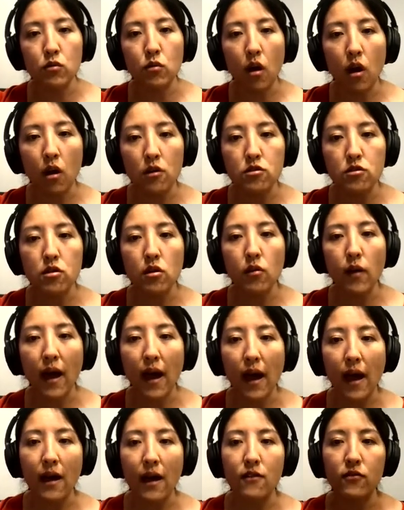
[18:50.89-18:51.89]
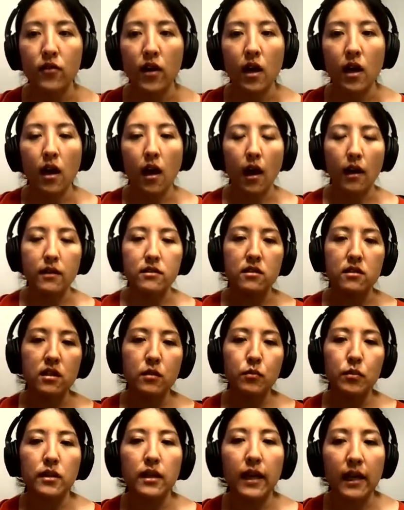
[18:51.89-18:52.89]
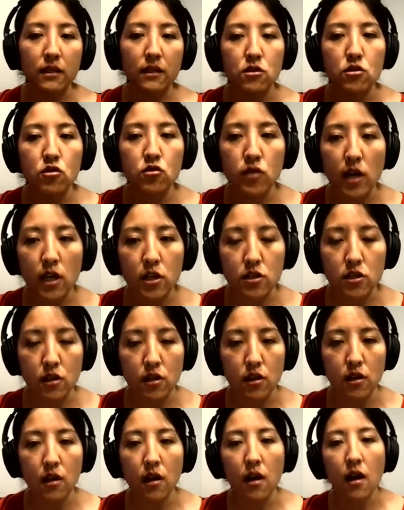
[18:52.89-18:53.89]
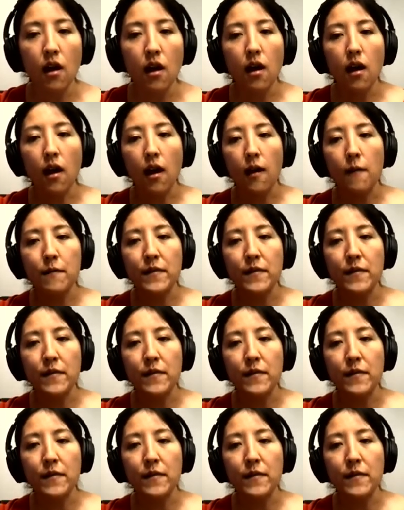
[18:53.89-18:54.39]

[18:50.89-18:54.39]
but you also have a deep latent structure